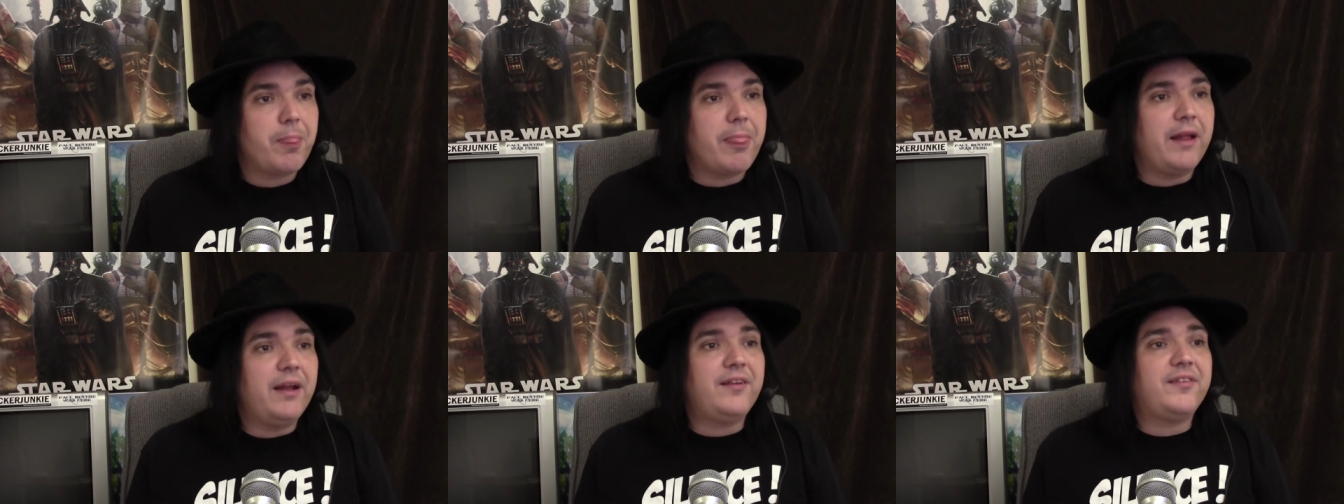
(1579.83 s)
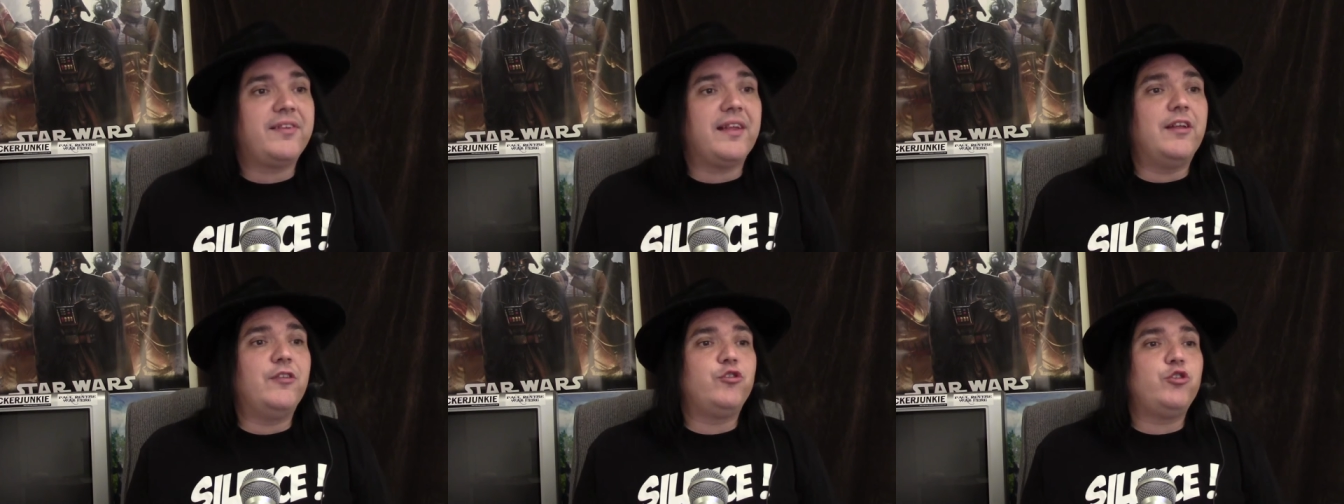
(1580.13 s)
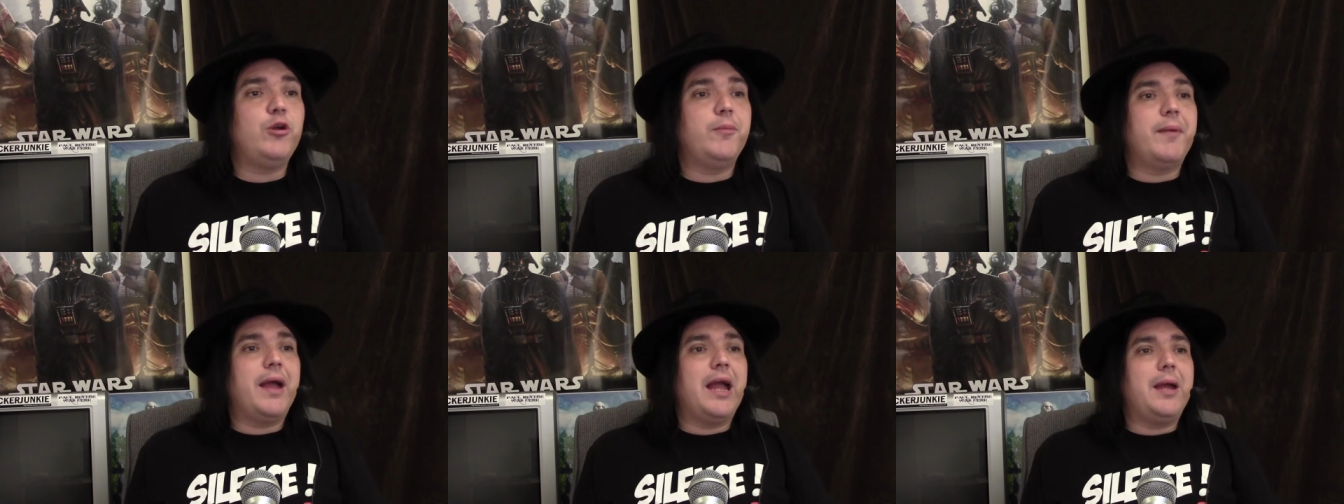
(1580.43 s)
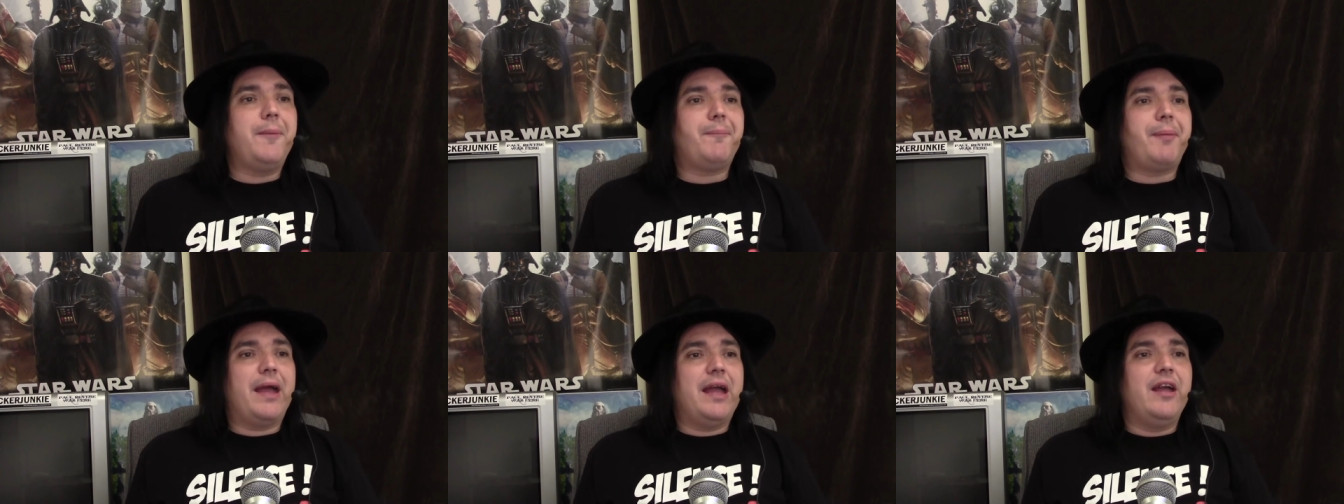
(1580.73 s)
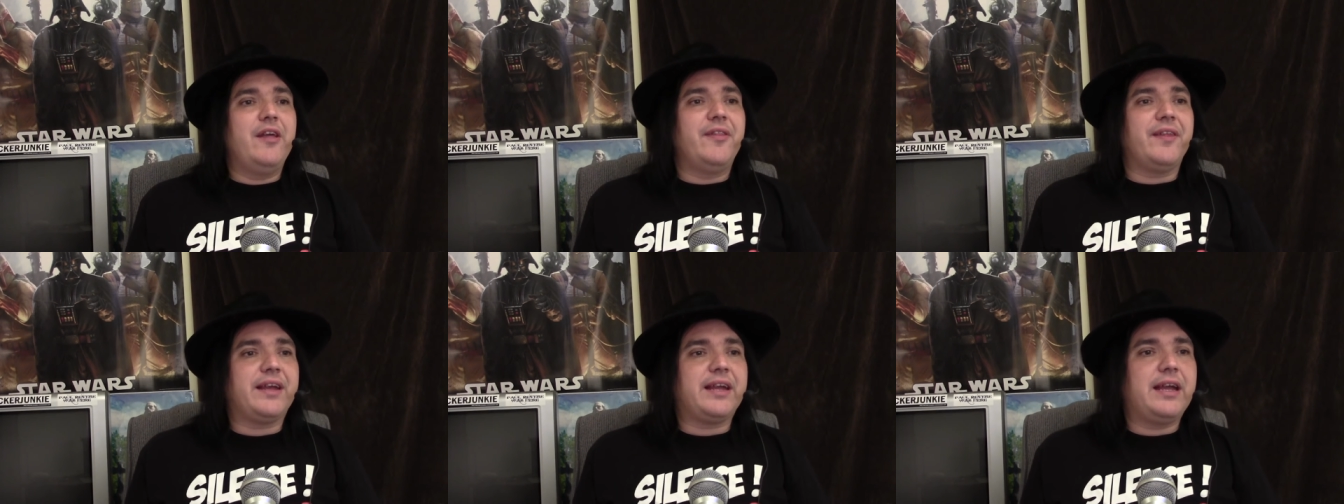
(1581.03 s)
It says you may
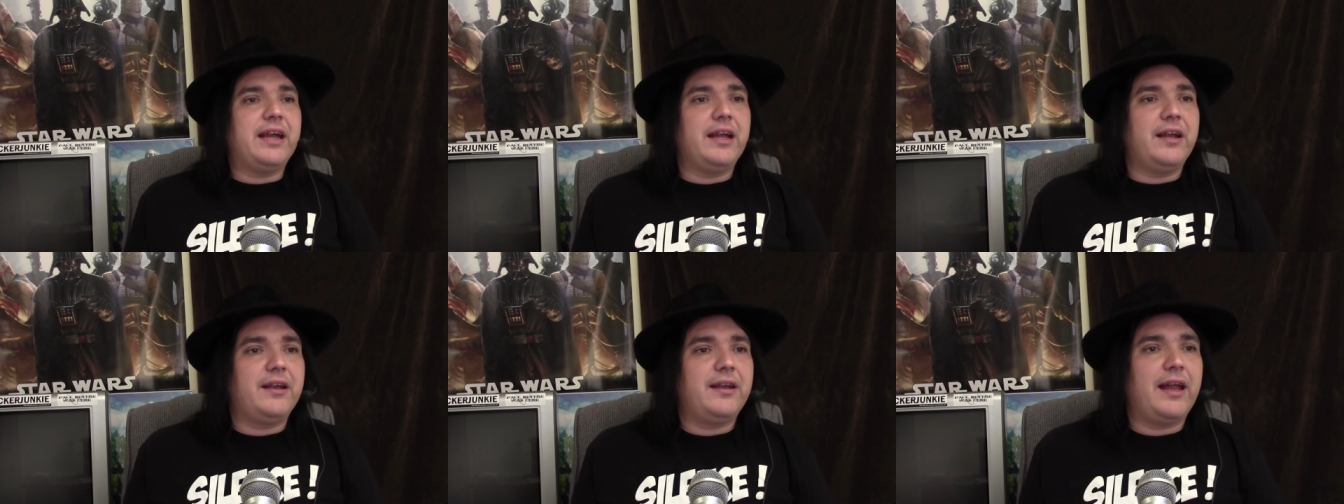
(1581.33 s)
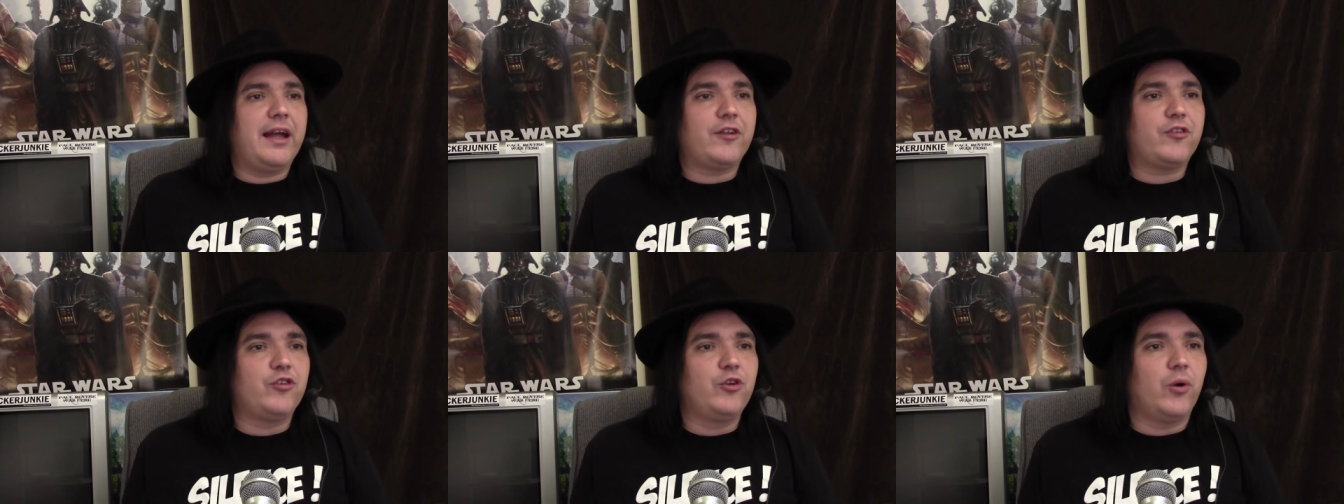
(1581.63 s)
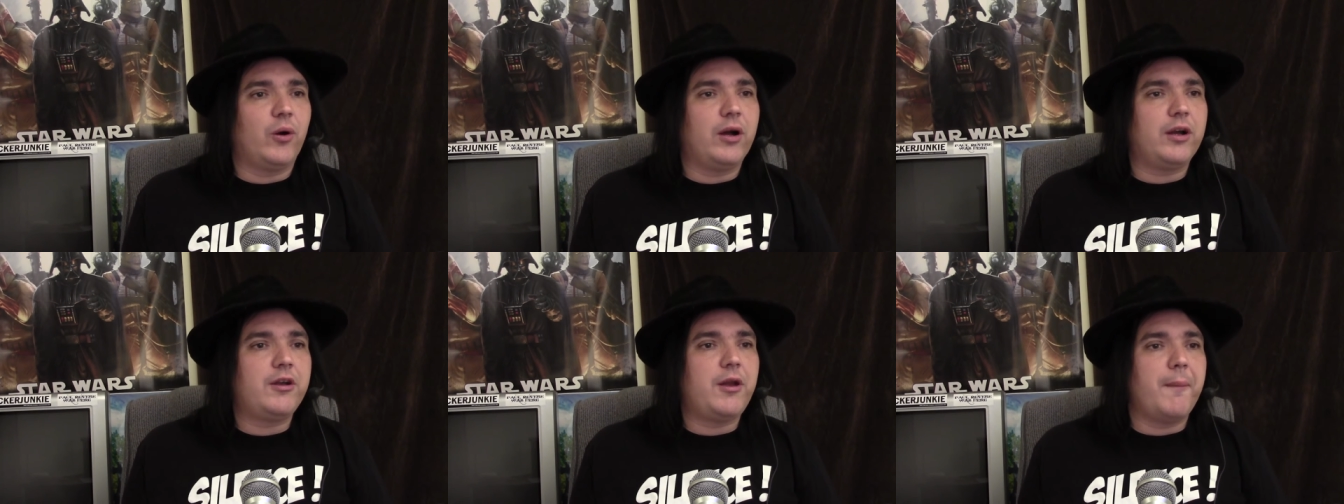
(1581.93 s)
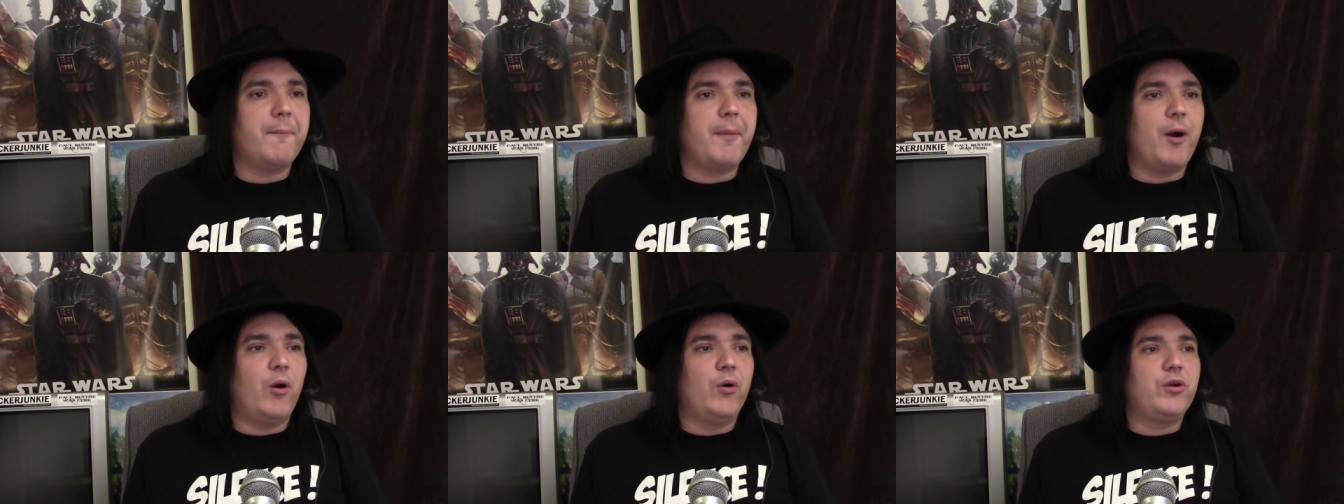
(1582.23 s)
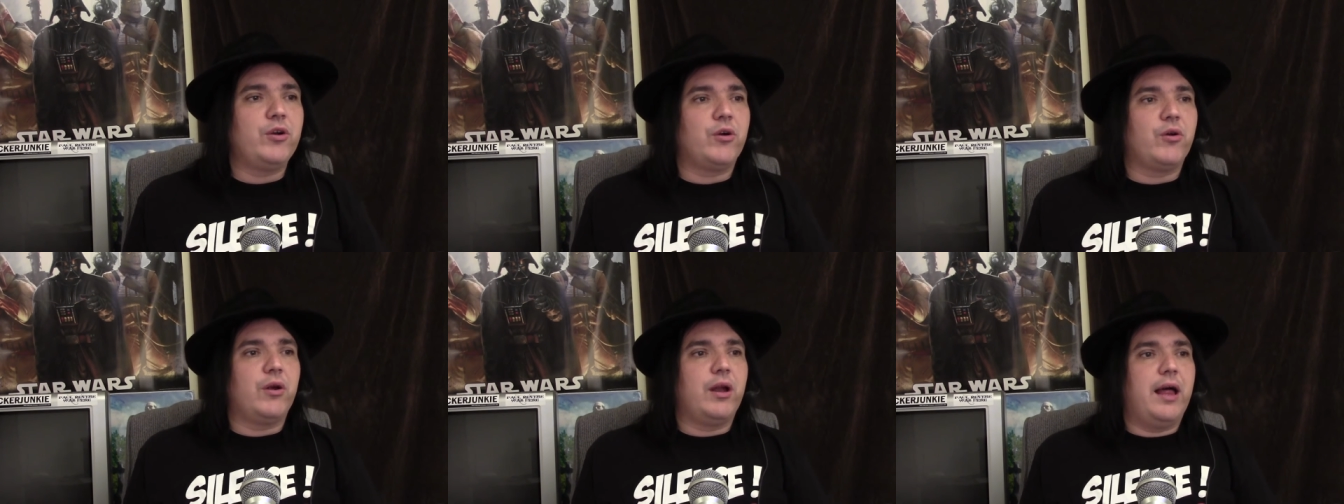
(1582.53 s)
pay the kid next door to mow
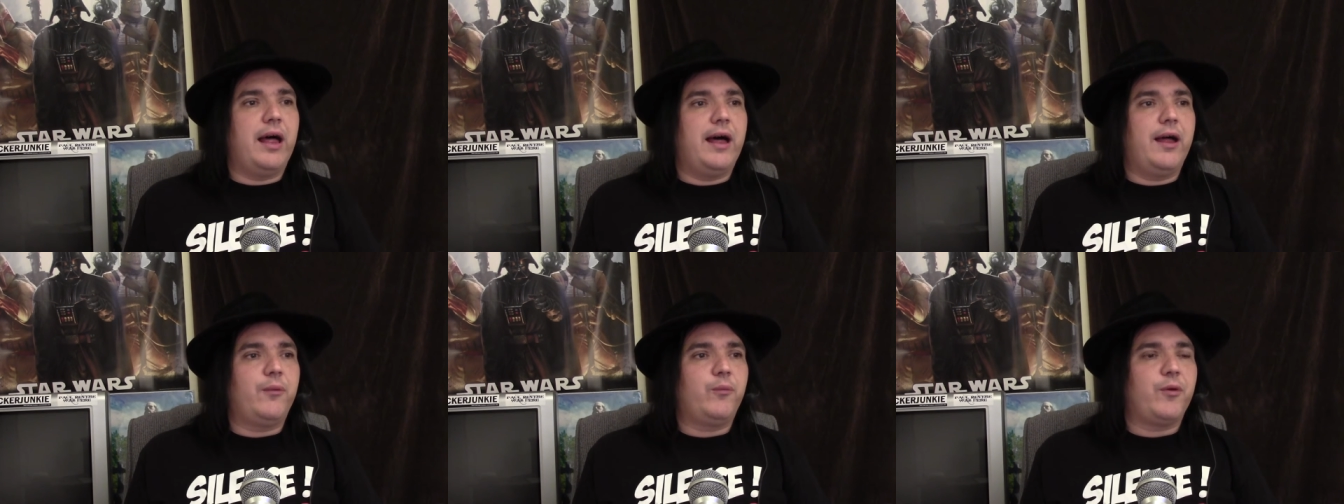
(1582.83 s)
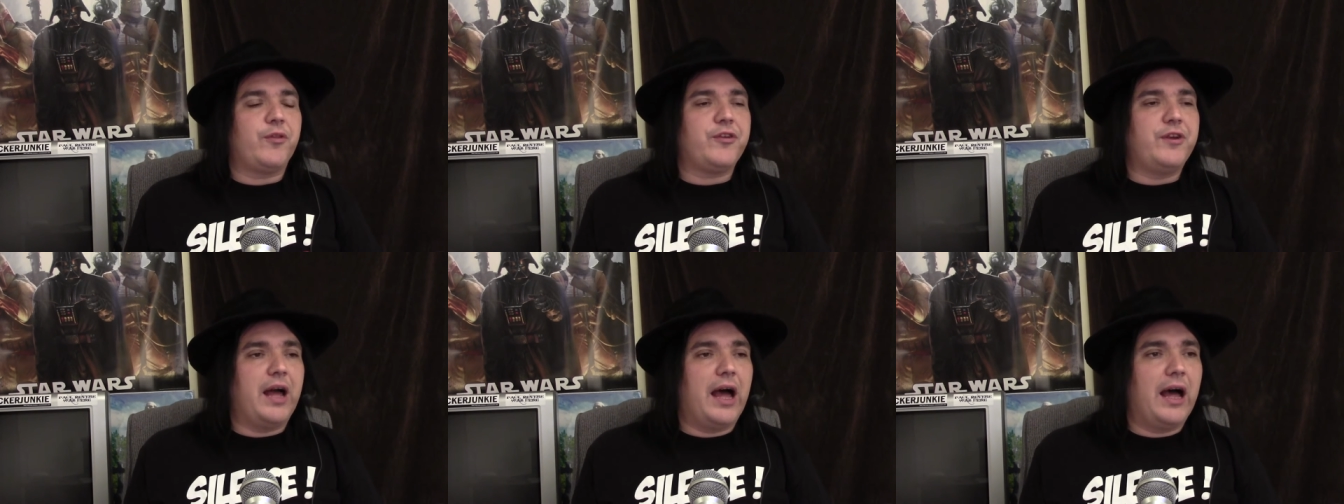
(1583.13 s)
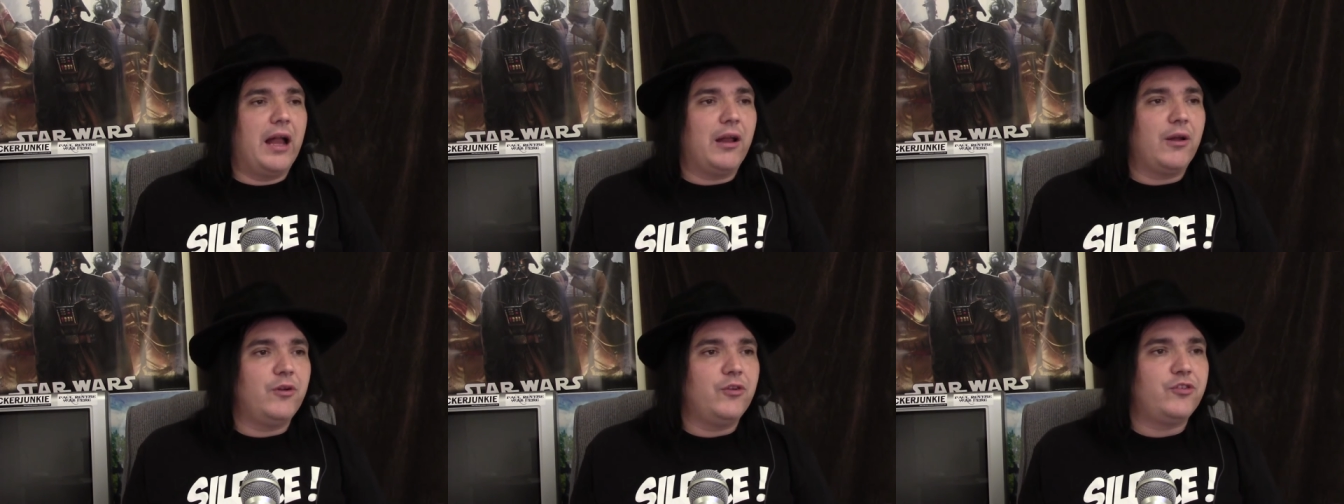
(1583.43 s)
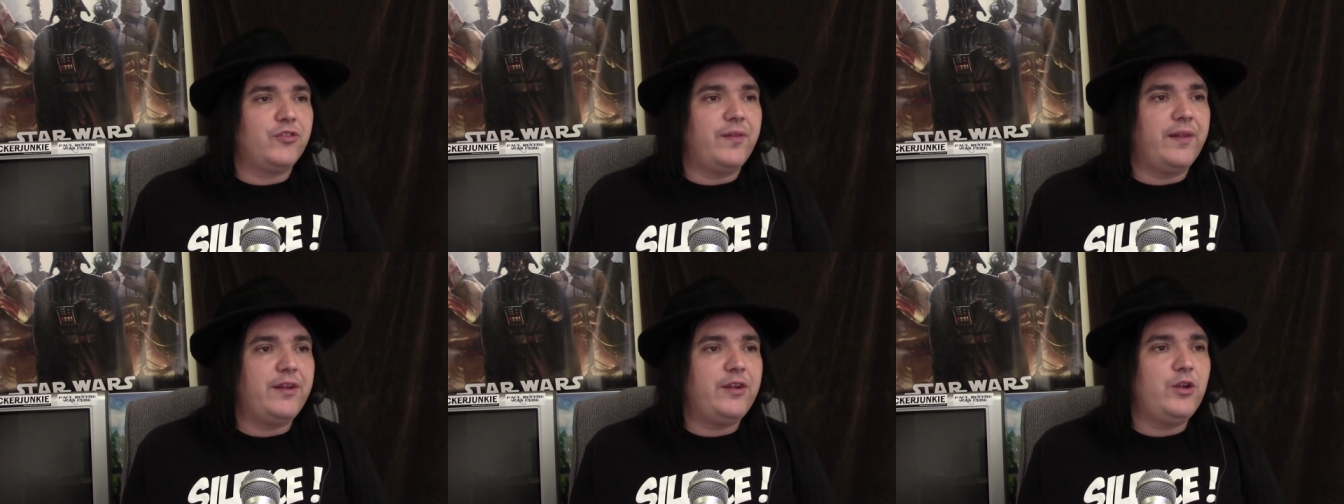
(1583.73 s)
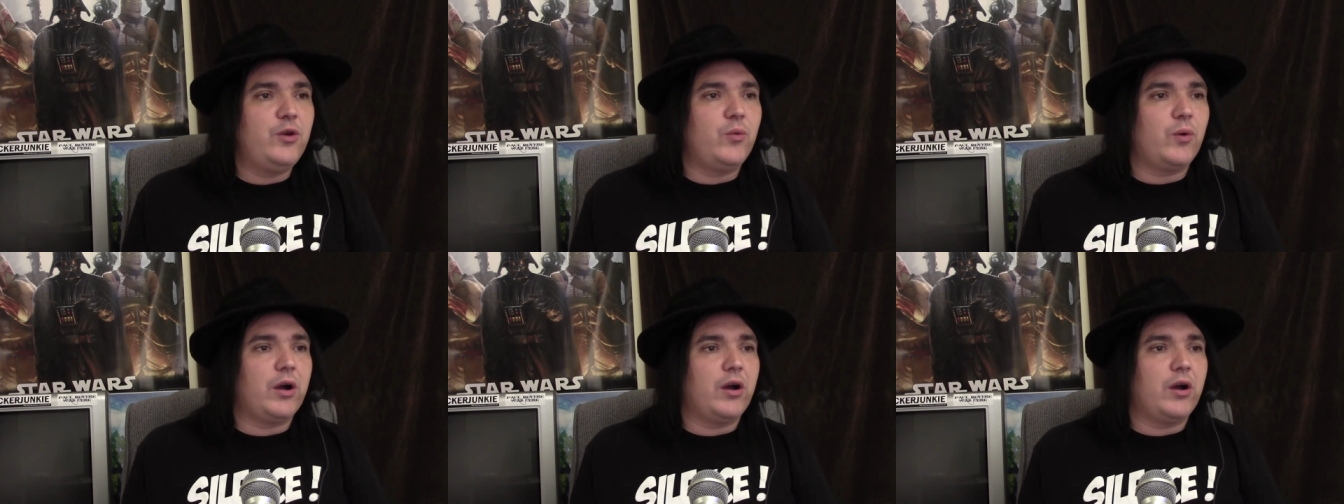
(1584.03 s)
your lawn with dollars that you